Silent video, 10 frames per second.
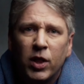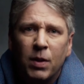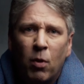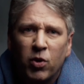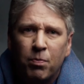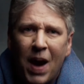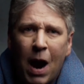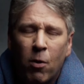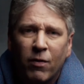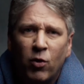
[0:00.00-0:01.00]
the most
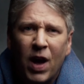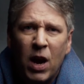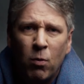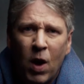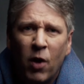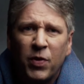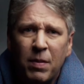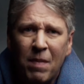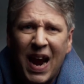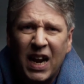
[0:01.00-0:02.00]
powerful and wealthy
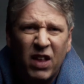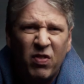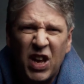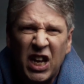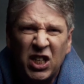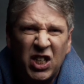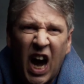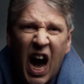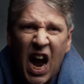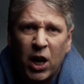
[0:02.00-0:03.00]
man in the
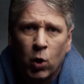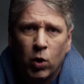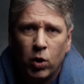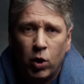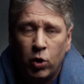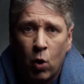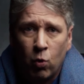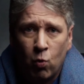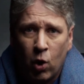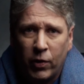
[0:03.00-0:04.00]
entire
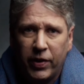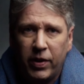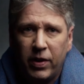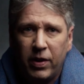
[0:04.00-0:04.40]
known world.